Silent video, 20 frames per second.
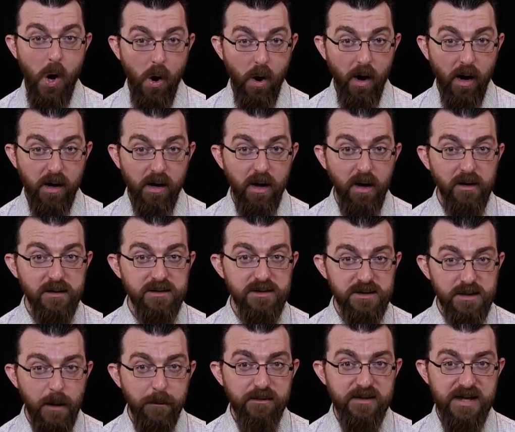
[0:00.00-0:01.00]
arc
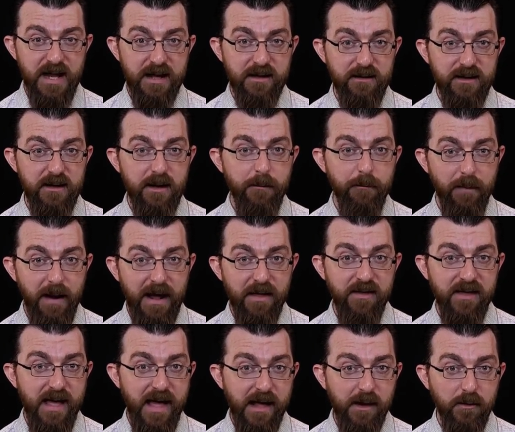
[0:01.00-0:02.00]
subtended by
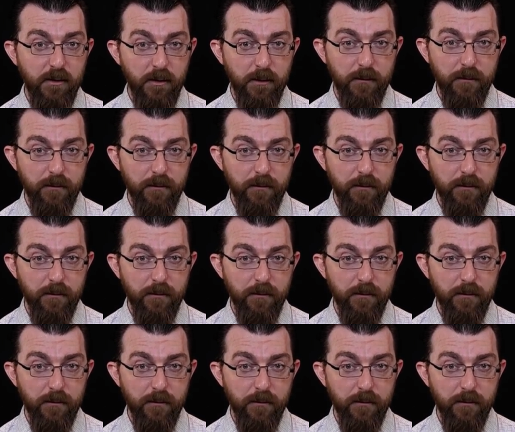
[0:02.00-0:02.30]
the angle.